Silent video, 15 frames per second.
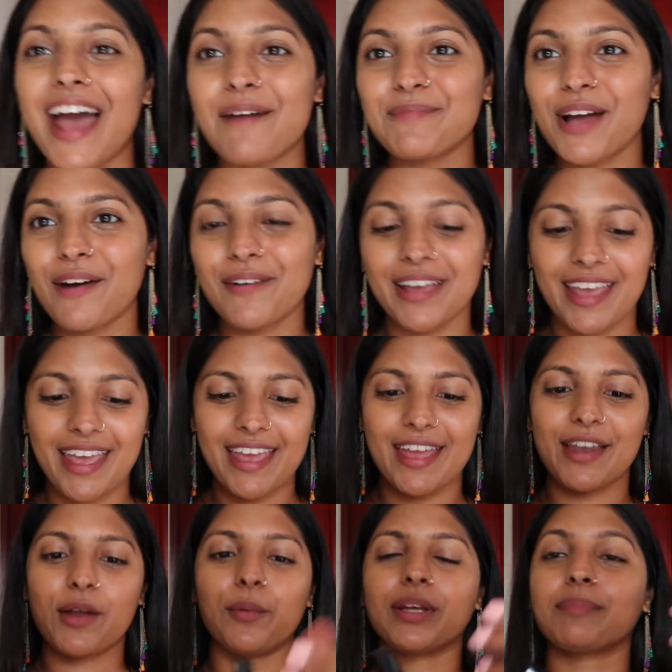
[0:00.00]
Now I'm going
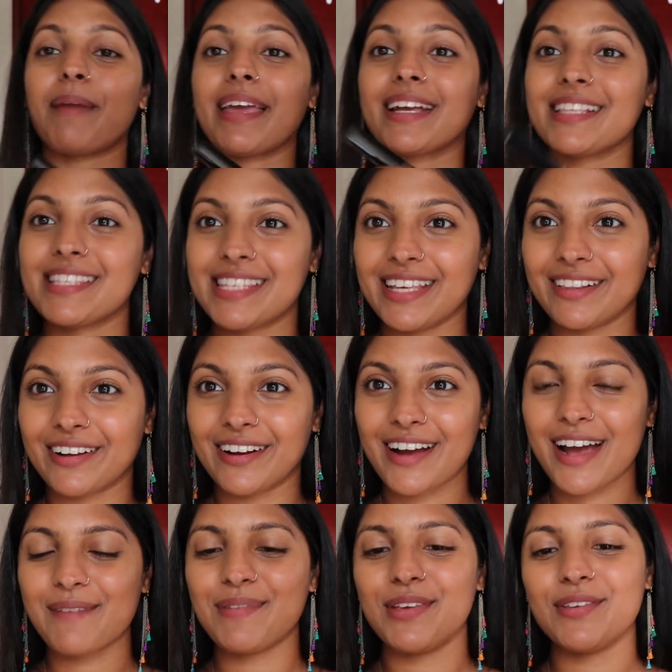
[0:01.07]
in with my concealer.
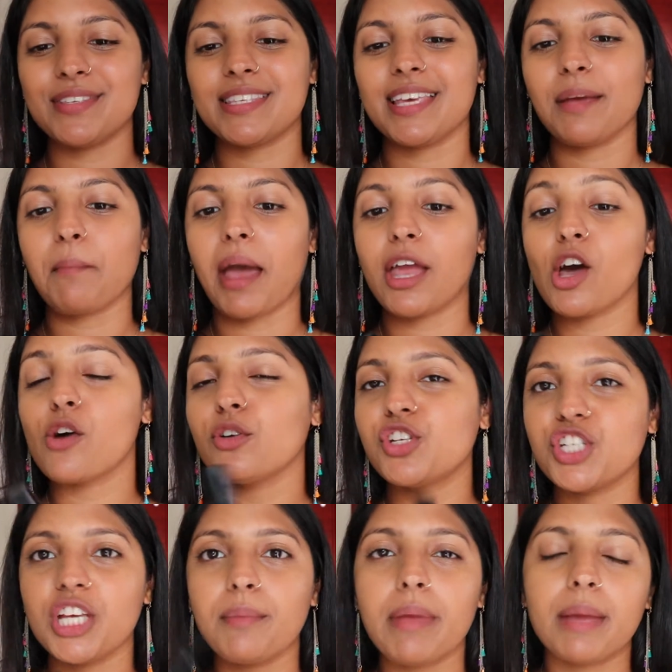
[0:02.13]
I'm using my OG
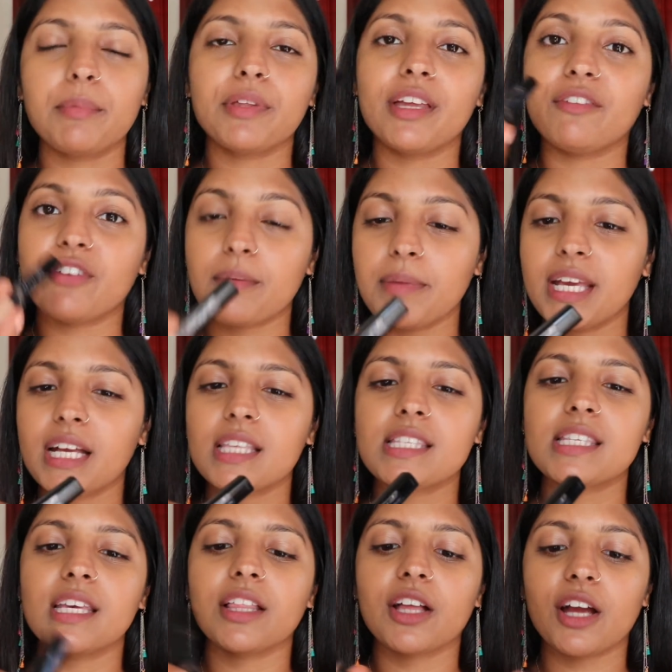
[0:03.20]
Maybelline Fit Me
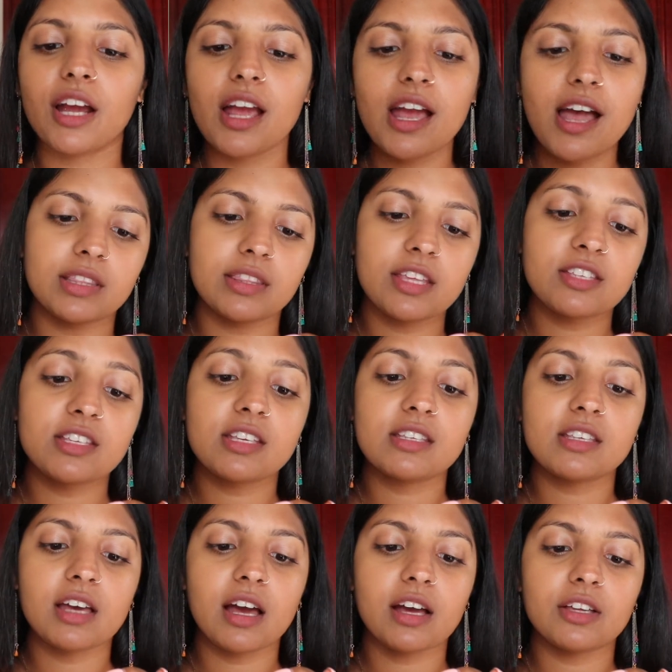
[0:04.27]
Concealer. This
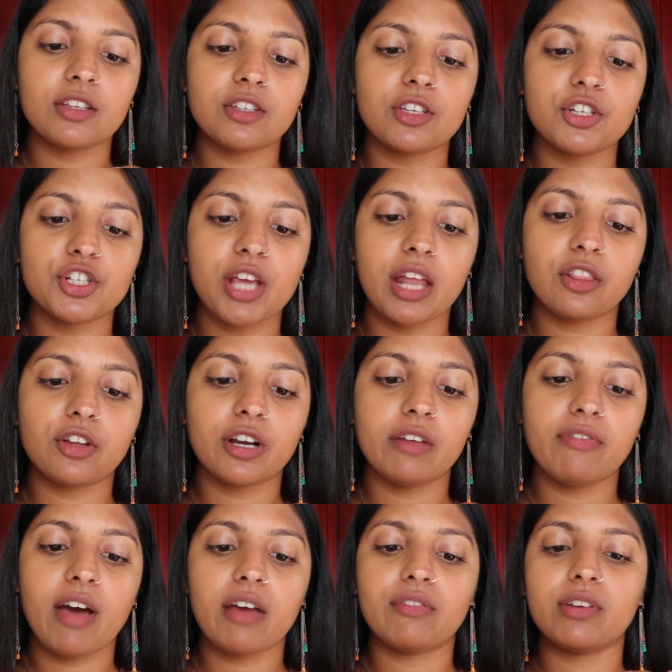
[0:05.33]
is the shade
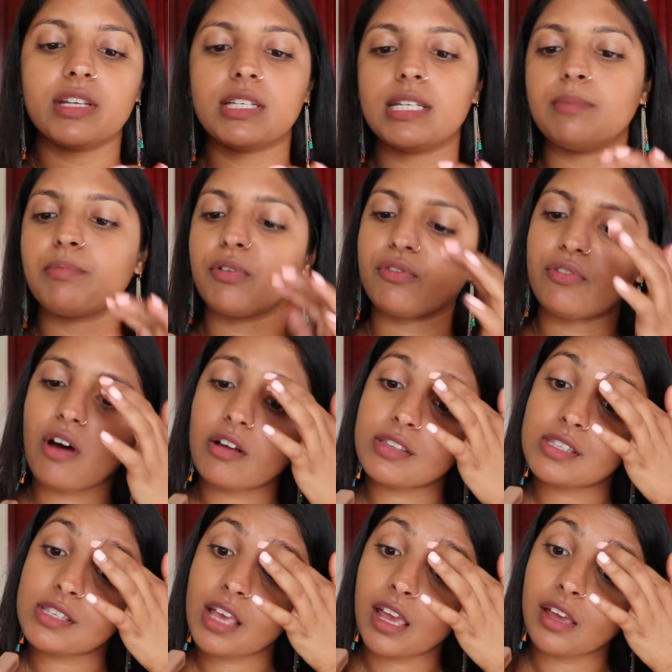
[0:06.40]
35 Deep
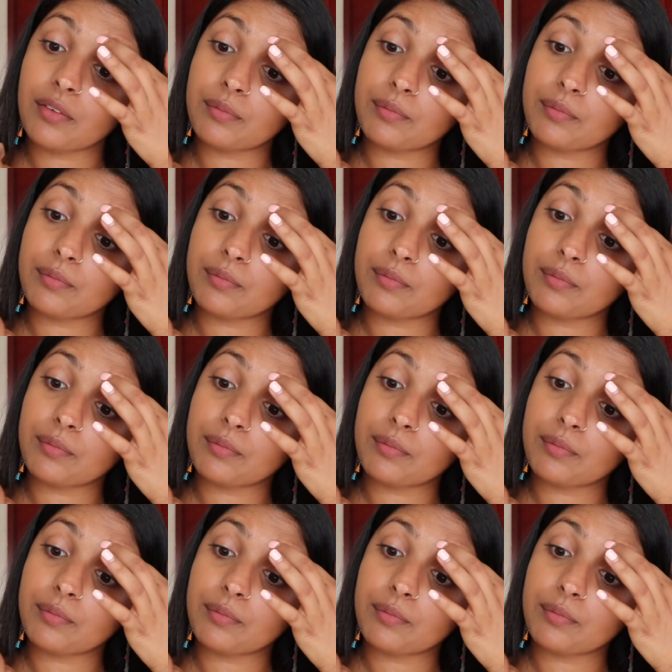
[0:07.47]
Foncé.